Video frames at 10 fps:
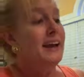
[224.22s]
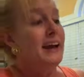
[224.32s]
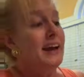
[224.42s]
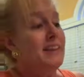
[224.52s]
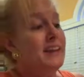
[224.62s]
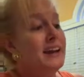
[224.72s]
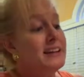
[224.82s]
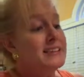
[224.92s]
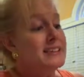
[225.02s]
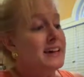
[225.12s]
And then
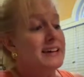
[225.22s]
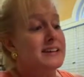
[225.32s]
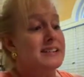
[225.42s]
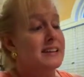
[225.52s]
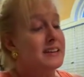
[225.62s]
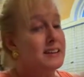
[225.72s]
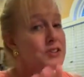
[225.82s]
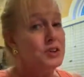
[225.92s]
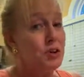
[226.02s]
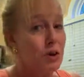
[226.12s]
it says that this
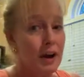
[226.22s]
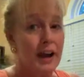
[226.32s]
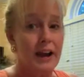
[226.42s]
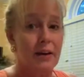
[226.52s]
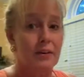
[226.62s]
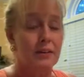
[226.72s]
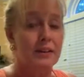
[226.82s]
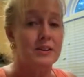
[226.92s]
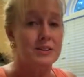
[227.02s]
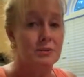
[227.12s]
crowd that
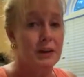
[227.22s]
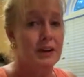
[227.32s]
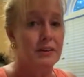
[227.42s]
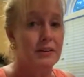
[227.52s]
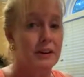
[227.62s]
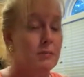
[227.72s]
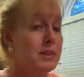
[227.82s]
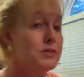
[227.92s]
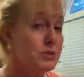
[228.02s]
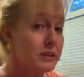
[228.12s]
has surrounded them,
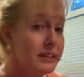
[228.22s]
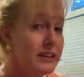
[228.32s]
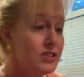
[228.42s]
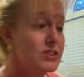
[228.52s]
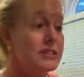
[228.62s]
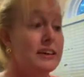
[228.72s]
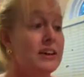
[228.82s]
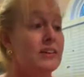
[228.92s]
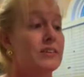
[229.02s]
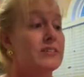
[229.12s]
these religious
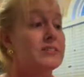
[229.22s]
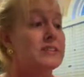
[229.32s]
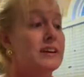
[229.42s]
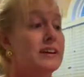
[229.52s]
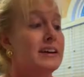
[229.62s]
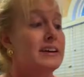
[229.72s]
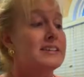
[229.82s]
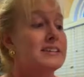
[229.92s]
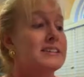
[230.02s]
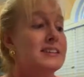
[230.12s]
leaders, it
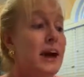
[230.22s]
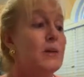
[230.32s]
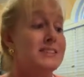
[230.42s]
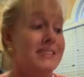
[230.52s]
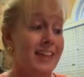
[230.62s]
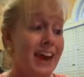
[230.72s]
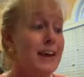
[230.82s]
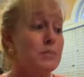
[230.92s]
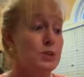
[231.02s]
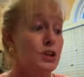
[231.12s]
says, now as they
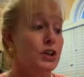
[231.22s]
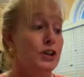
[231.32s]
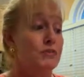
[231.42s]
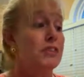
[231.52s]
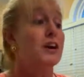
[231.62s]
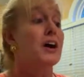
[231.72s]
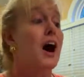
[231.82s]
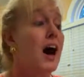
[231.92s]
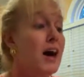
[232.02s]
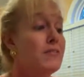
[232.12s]
observed the
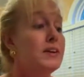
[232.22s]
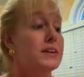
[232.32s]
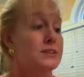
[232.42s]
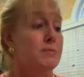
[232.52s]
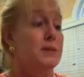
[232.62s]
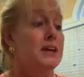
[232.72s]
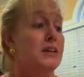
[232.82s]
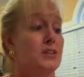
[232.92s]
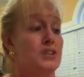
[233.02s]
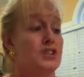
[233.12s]
confidence of
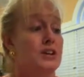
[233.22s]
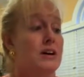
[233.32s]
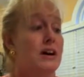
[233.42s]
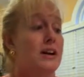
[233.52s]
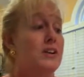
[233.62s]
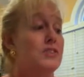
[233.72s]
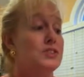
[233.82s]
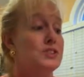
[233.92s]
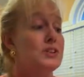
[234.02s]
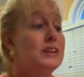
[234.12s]
Peter and John and
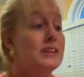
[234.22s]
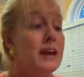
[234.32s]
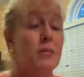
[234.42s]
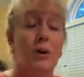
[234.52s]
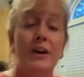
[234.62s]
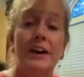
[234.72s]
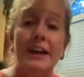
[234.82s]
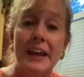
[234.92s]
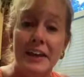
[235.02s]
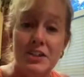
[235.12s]
understood that they were
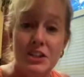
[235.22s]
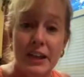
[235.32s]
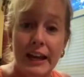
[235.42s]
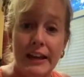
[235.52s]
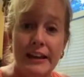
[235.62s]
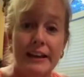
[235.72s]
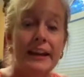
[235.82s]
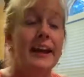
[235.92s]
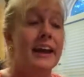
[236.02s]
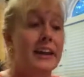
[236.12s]
uneducated
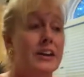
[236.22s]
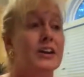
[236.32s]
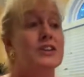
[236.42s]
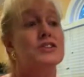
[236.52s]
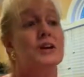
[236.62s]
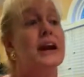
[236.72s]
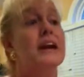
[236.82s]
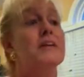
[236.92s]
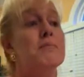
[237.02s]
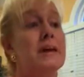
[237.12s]
and
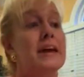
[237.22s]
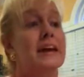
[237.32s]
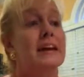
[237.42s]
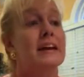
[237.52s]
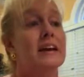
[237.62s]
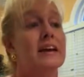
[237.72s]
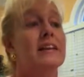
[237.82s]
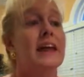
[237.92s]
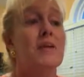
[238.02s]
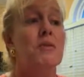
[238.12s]
untrained men,
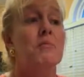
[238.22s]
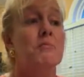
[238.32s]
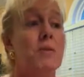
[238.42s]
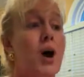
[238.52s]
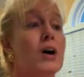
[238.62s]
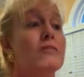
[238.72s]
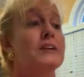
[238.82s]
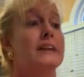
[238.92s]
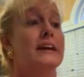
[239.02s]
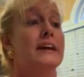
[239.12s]
they were
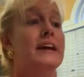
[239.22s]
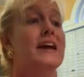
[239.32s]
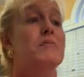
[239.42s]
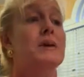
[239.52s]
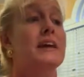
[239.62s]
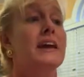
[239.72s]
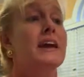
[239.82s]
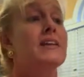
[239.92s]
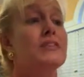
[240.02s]
marveling and began